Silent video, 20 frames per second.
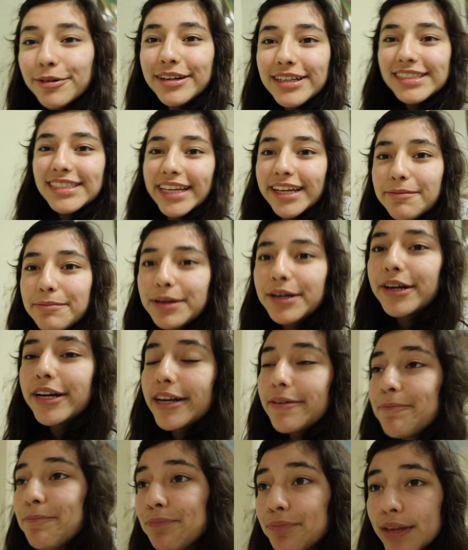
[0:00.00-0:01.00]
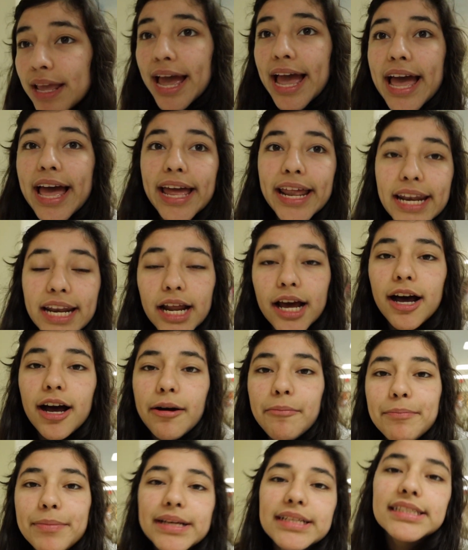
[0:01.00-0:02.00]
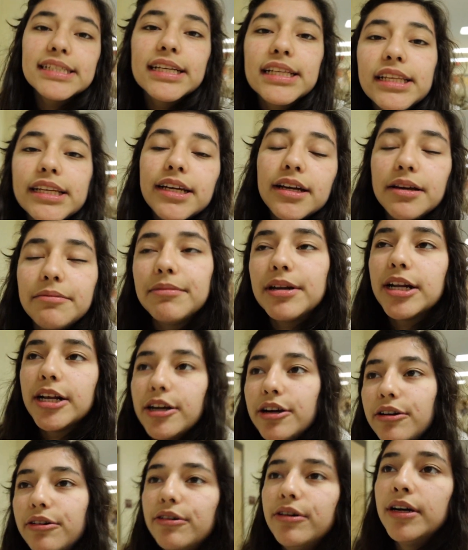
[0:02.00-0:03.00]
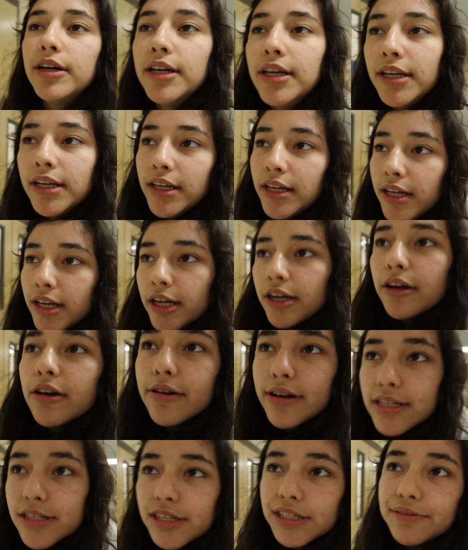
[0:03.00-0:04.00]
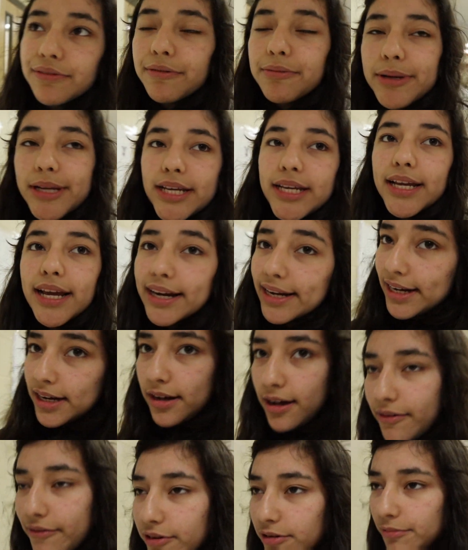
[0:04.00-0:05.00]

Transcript: going to second period, and basically I'm gonna go get dressed for PE. I cannot